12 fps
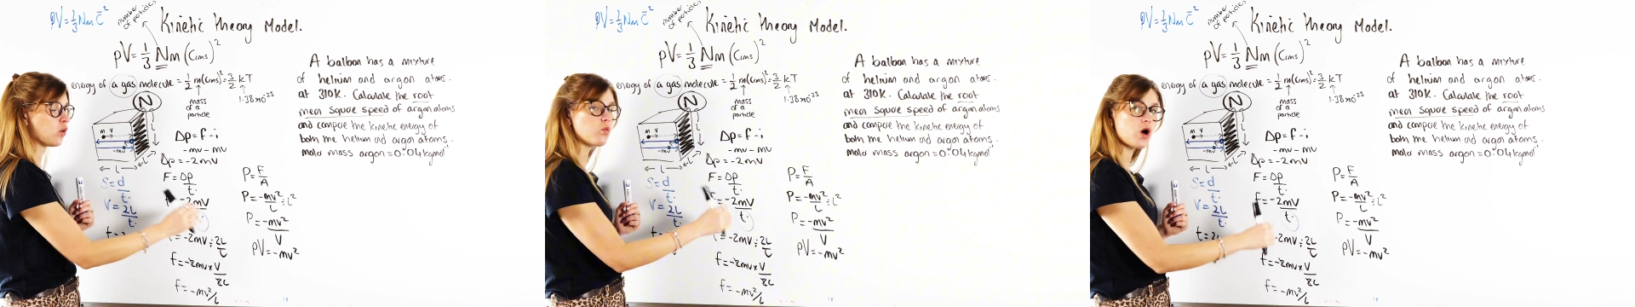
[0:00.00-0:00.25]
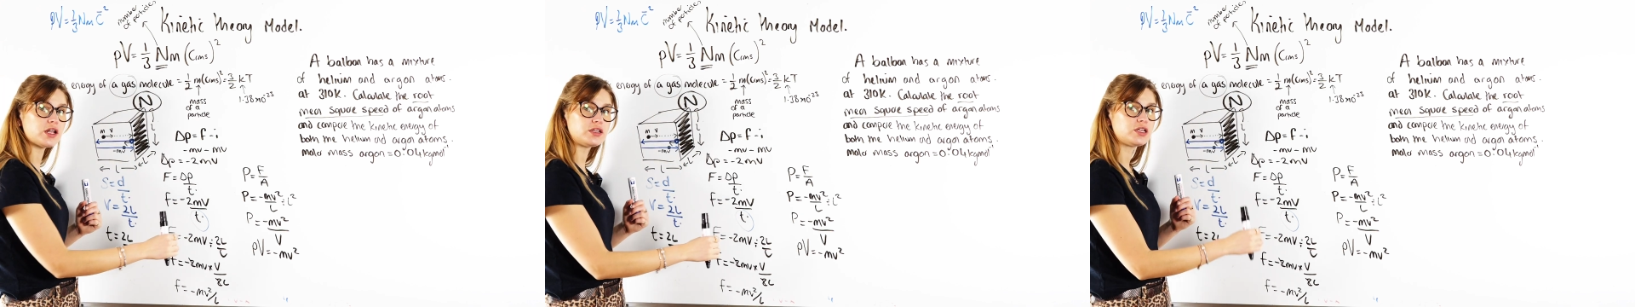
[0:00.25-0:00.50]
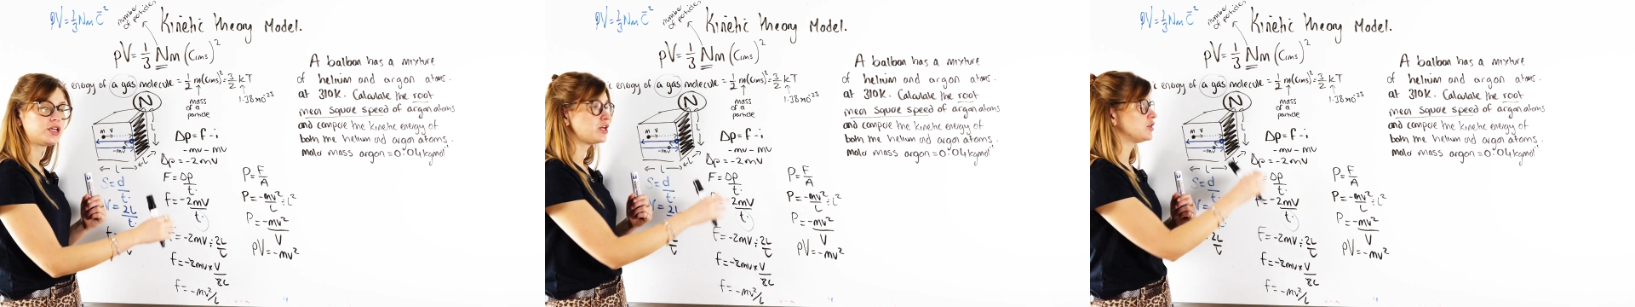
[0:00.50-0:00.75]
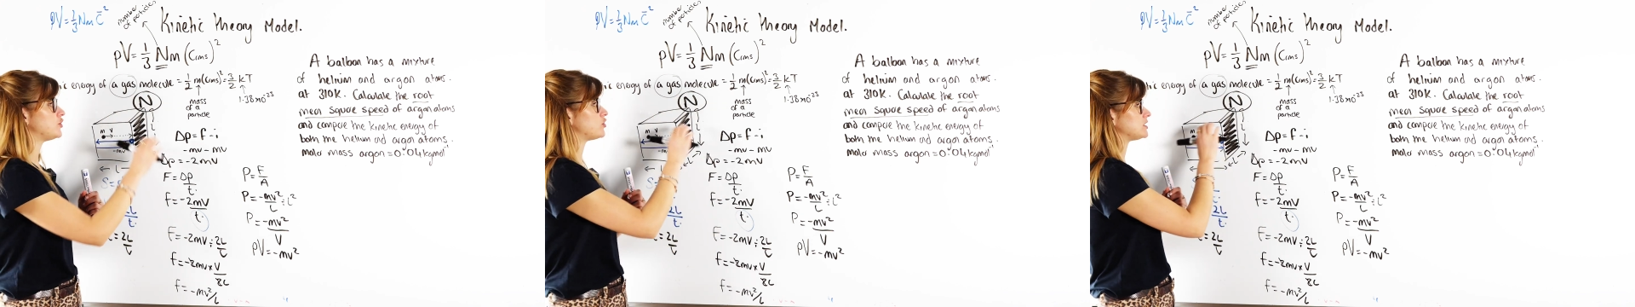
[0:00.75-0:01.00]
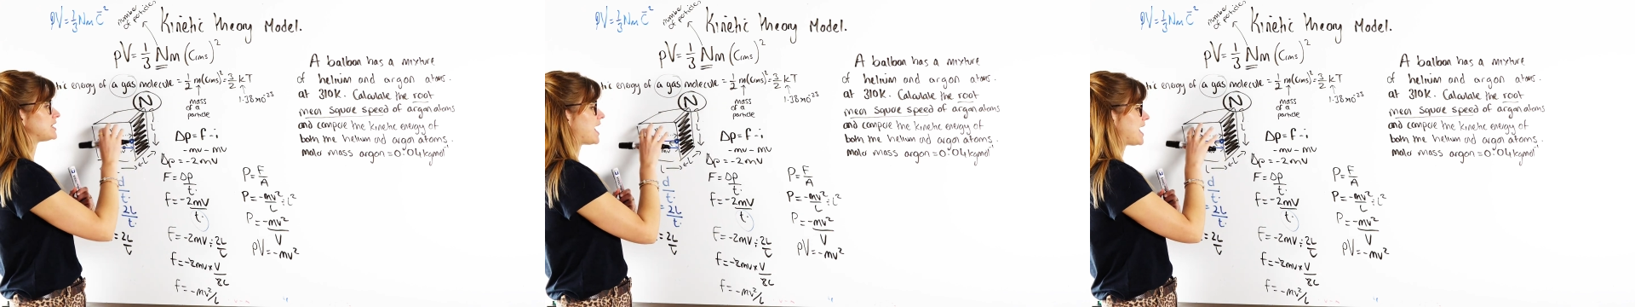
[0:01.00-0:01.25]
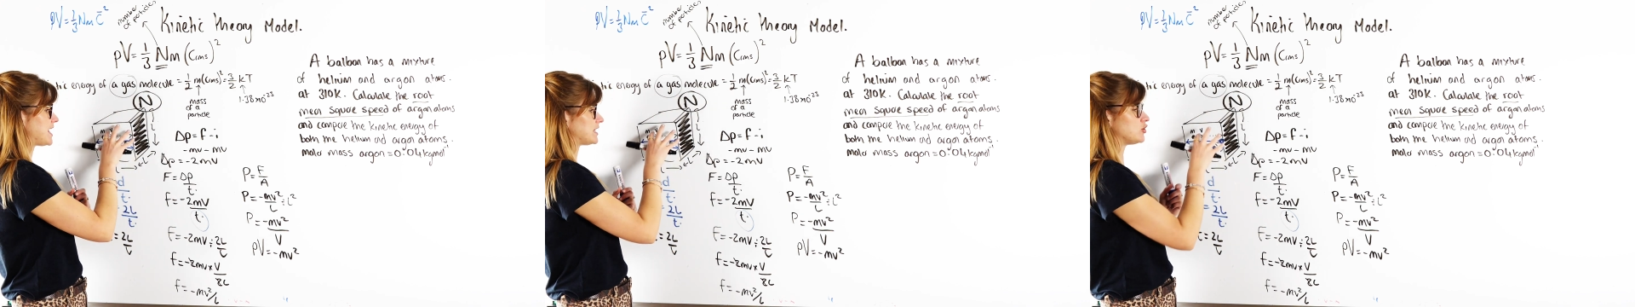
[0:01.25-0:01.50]
one, there's
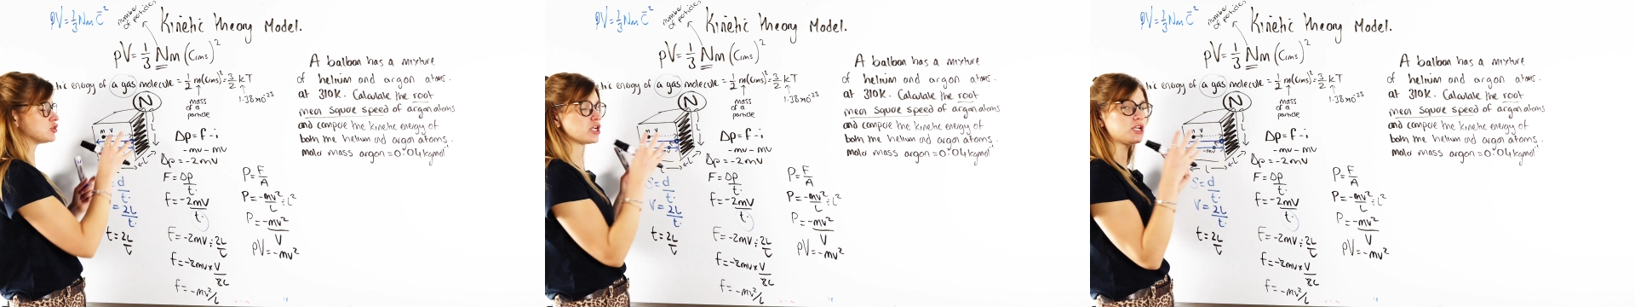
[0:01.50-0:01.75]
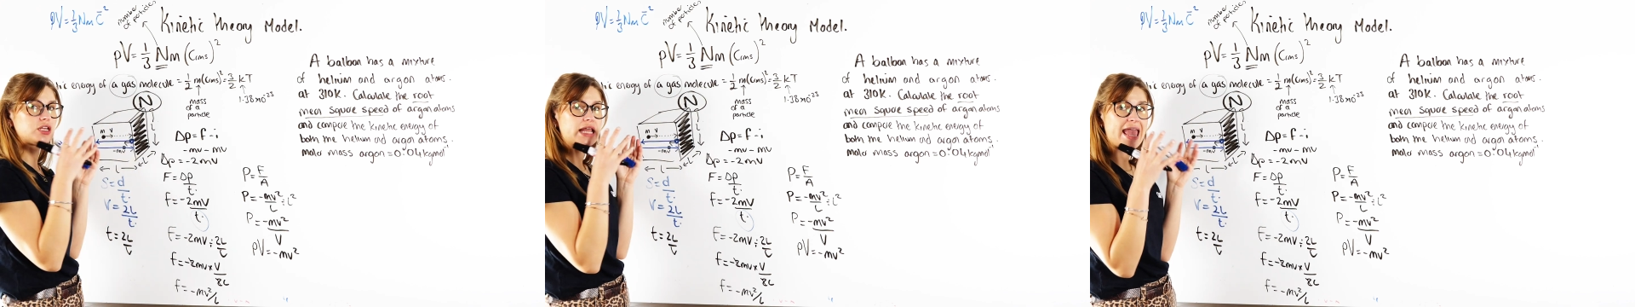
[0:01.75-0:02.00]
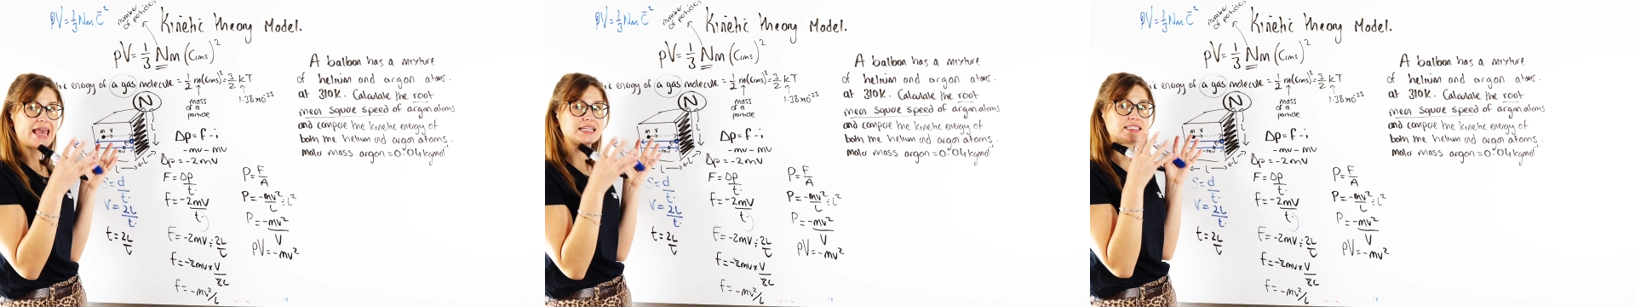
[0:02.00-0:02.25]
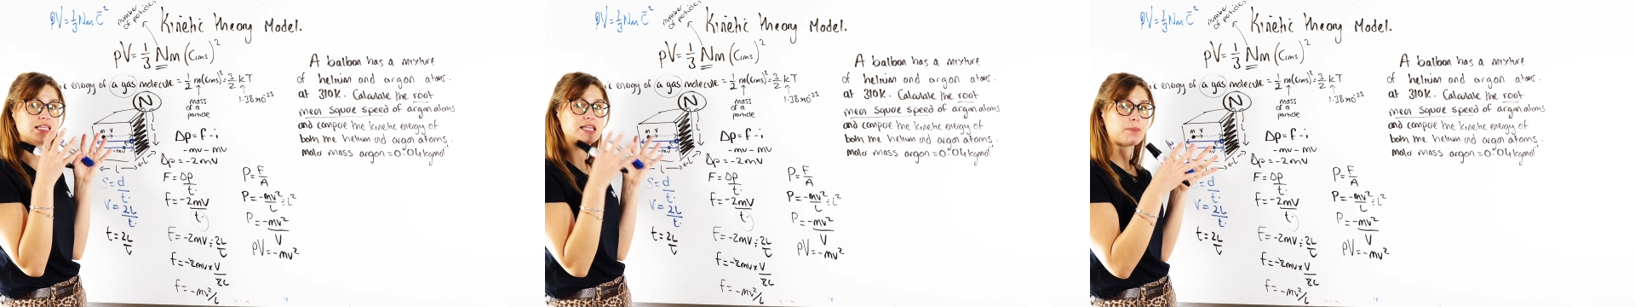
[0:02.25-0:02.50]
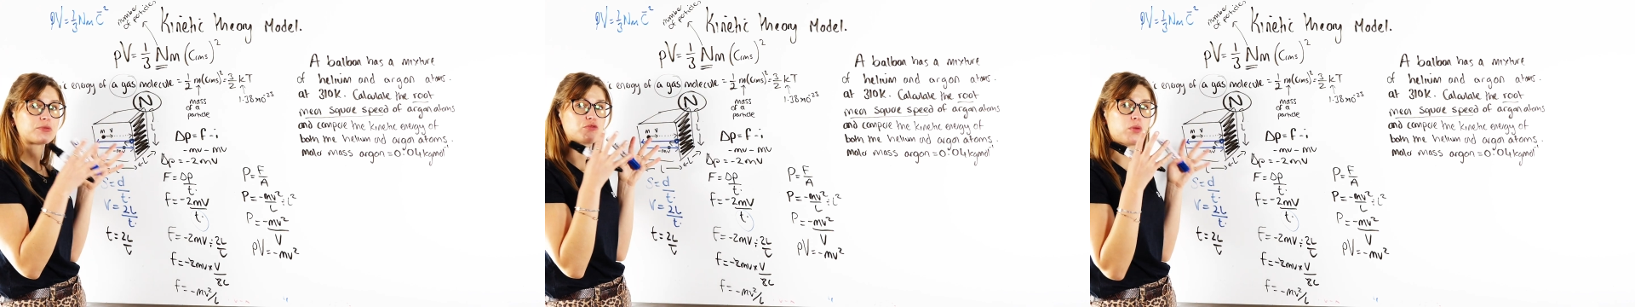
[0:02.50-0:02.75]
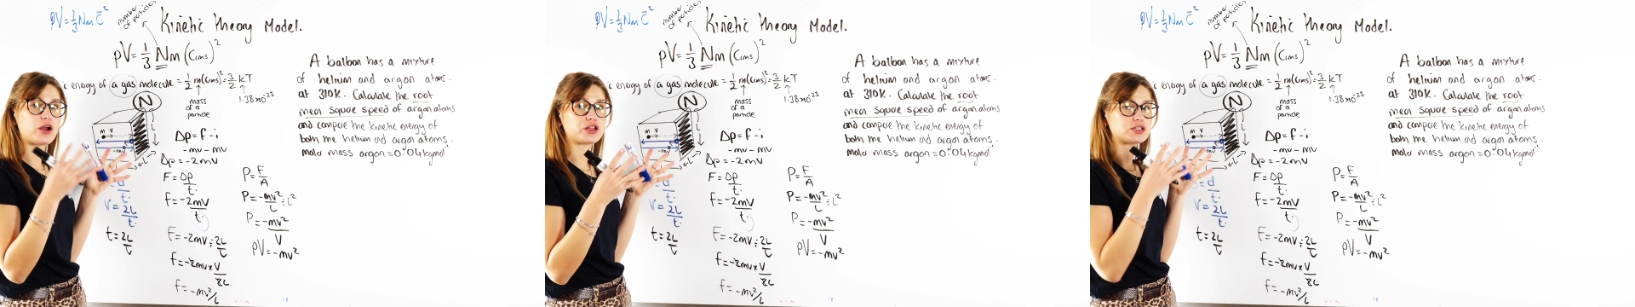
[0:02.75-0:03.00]
n. N is the number of
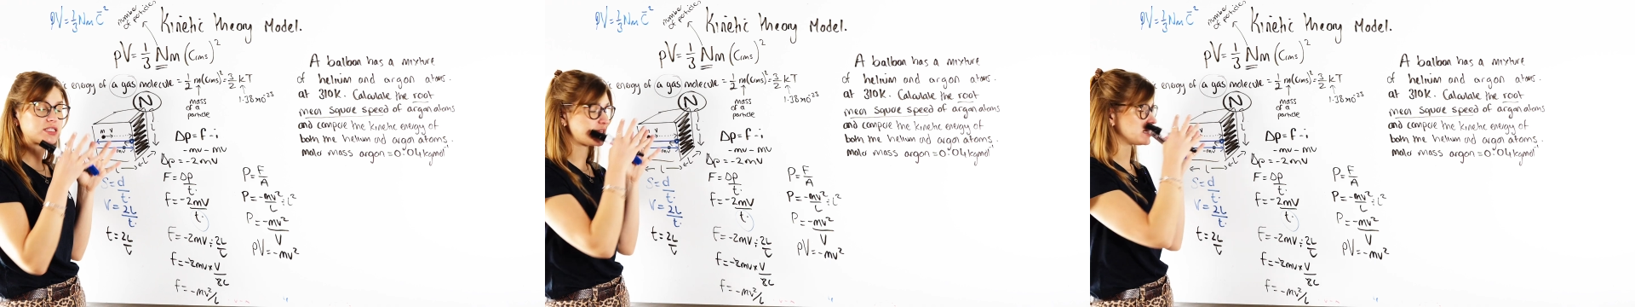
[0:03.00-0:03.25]
particles that